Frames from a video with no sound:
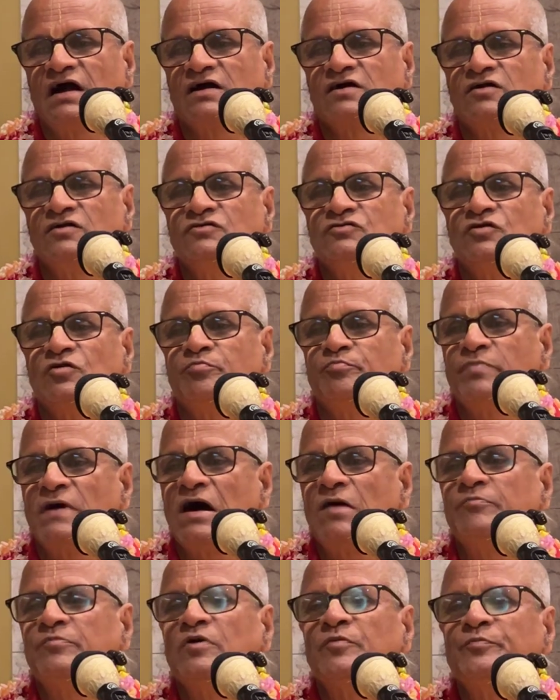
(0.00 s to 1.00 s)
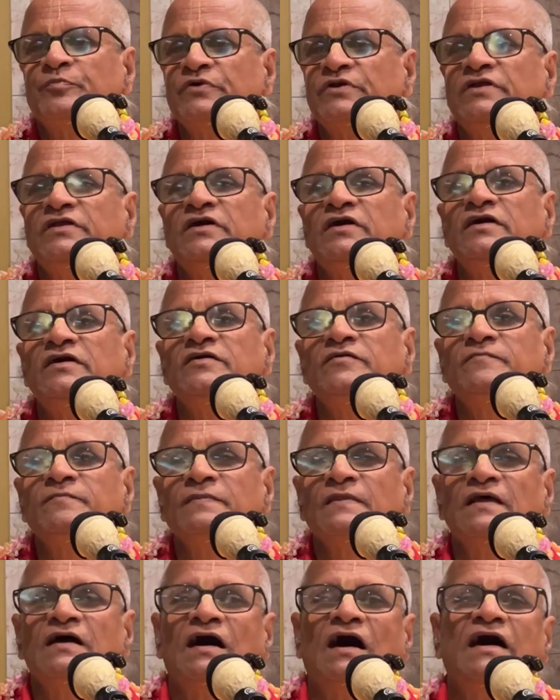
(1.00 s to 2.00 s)
According to Papa
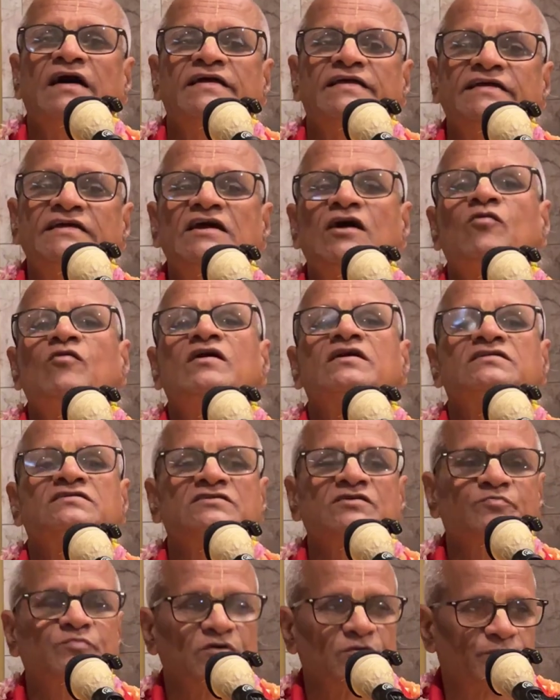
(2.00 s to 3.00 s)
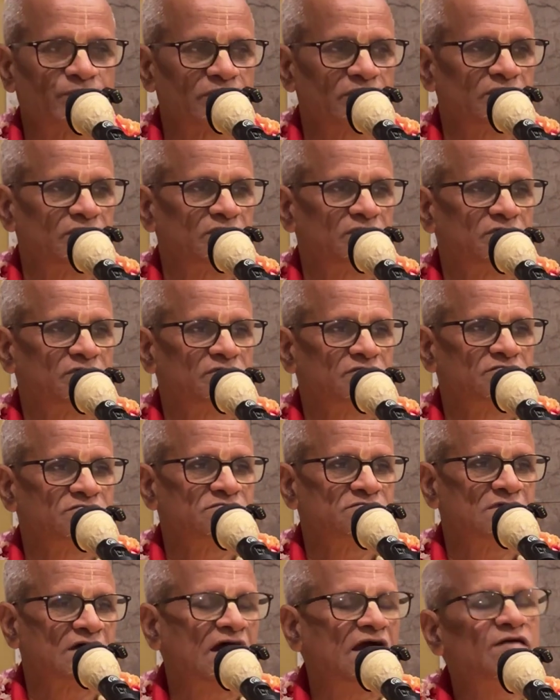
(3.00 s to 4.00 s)
Punya, I rewards the people.
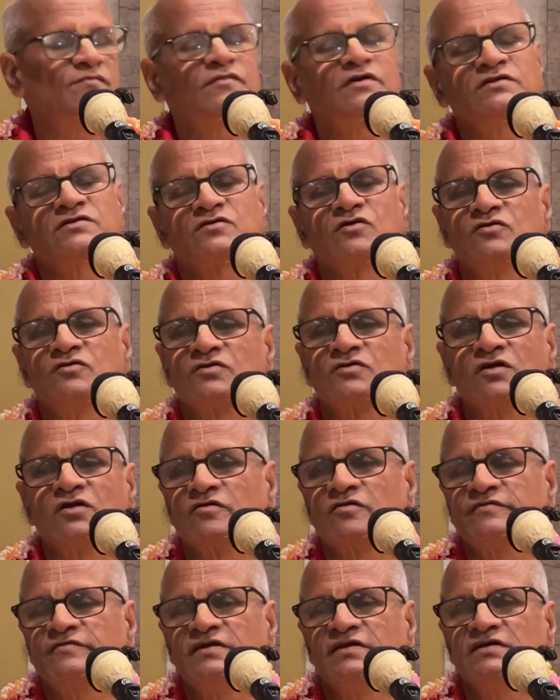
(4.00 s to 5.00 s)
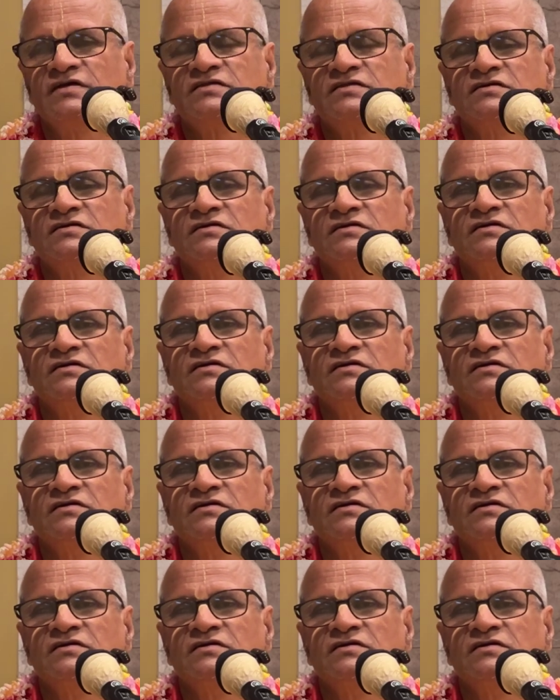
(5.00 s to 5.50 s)
I am not the controller of death.